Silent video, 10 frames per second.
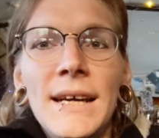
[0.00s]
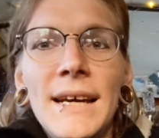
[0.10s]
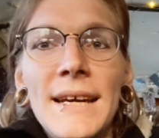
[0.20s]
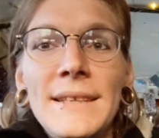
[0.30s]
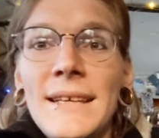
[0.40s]

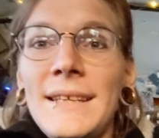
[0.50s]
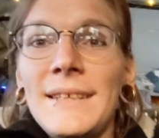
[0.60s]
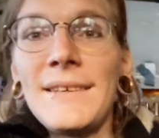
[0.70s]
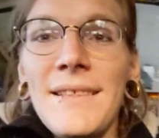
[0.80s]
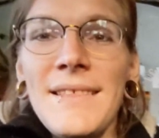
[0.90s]
And
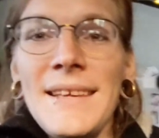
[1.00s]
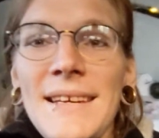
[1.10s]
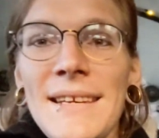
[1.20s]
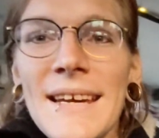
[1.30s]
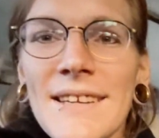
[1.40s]
then
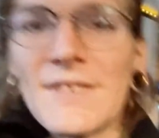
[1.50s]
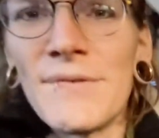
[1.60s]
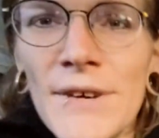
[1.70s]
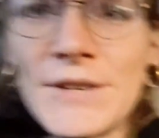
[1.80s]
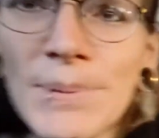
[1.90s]
the next
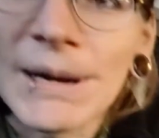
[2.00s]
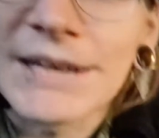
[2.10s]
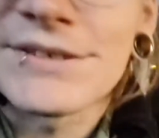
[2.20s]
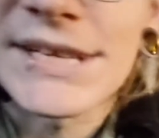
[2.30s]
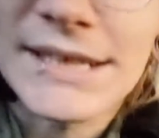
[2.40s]
fun
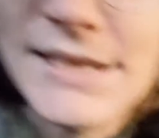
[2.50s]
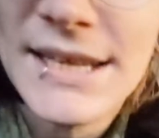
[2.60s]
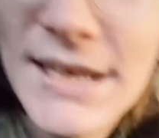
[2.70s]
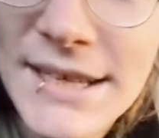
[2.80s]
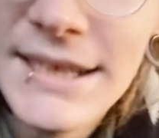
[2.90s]
project
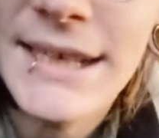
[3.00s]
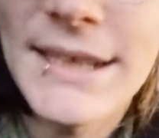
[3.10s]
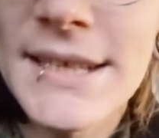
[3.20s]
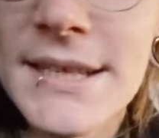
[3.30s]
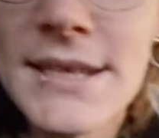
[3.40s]

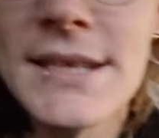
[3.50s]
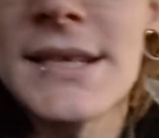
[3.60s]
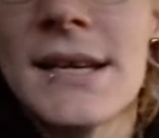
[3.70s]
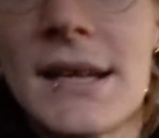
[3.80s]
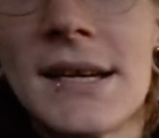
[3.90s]

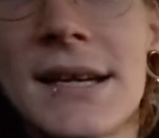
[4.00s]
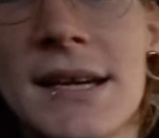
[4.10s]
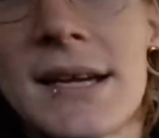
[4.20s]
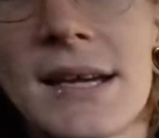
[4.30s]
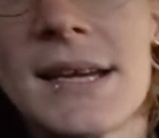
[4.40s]
is
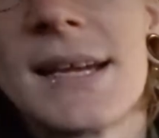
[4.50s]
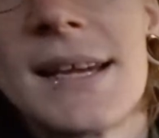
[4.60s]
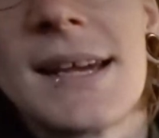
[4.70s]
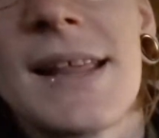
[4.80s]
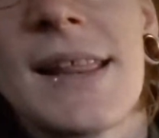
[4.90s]

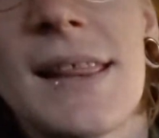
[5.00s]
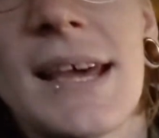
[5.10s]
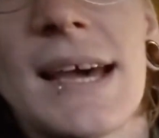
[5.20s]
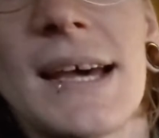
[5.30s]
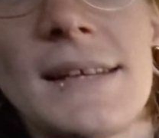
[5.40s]

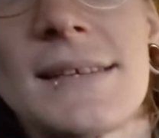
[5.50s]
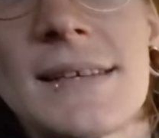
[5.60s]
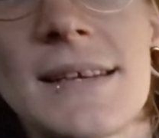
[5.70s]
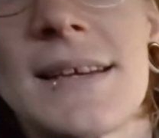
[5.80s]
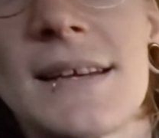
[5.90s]
that
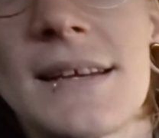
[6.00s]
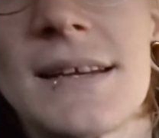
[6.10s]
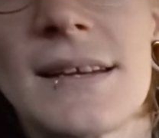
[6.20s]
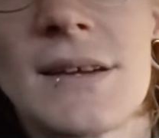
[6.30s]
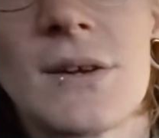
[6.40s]

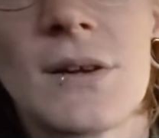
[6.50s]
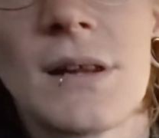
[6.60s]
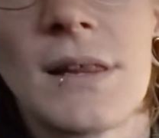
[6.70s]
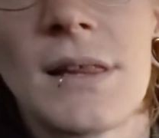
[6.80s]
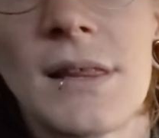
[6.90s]

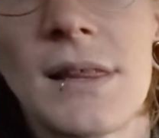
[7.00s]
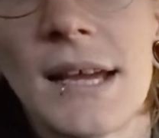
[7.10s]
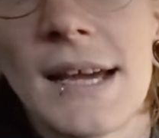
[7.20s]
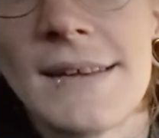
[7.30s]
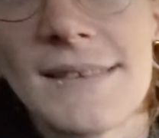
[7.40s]

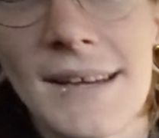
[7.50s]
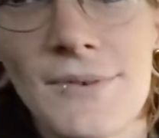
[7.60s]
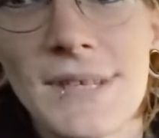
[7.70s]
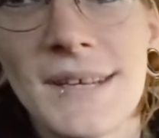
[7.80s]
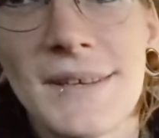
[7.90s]
I
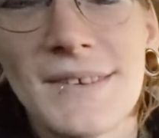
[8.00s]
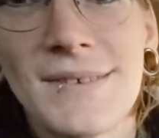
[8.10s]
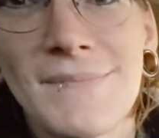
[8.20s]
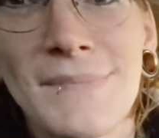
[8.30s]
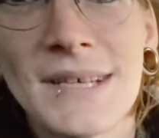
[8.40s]
always get
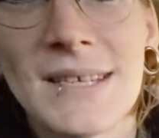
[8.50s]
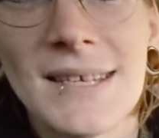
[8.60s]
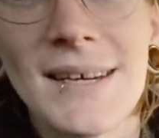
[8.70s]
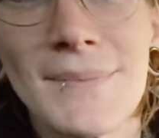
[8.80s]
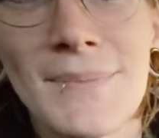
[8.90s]

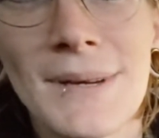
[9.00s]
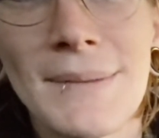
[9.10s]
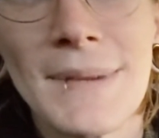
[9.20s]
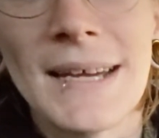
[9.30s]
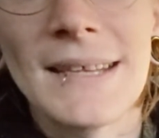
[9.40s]
mixed up when I'm
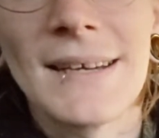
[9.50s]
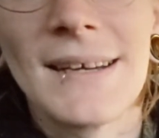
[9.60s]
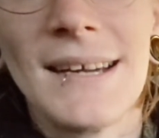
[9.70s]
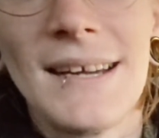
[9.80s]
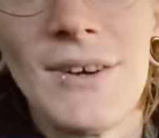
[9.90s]
back there.
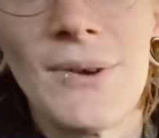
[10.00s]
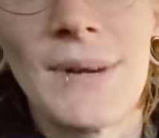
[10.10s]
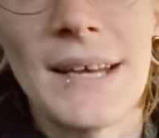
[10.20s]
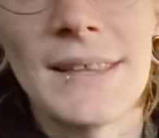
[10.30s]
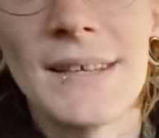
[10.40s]
No,
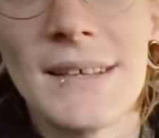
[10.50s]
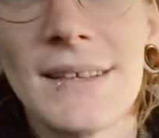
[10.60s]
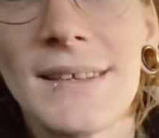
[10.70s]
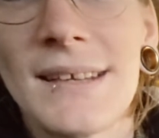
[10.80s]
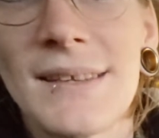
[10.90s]
not the
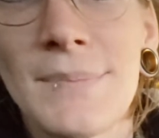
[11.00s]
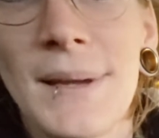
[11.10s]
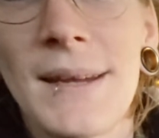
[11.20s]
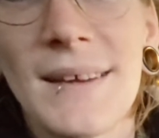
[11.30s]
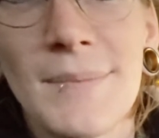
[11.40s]

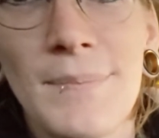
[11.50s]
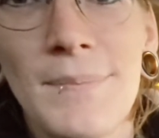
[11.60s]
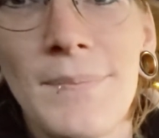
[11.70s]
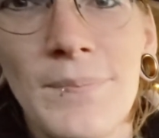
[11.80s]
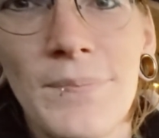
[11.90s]
pink
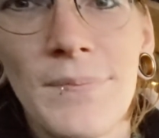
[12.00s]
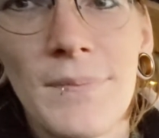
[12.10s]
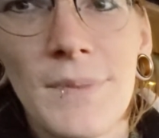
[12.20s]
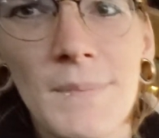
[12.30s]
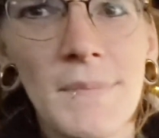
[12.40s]

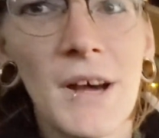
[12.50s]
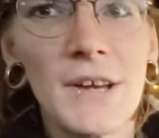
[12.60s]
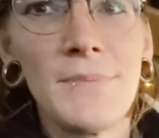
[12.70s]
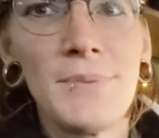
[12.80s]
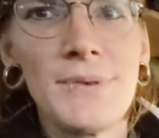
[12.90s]

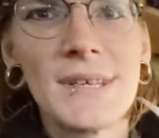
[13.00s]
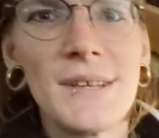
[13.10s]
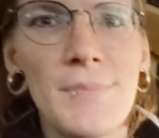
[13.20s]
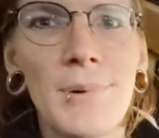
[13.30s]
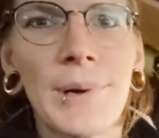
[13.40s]

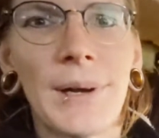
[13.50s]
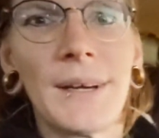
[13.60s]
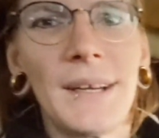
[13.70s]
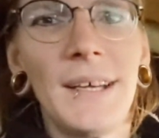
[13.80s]
unboosted board.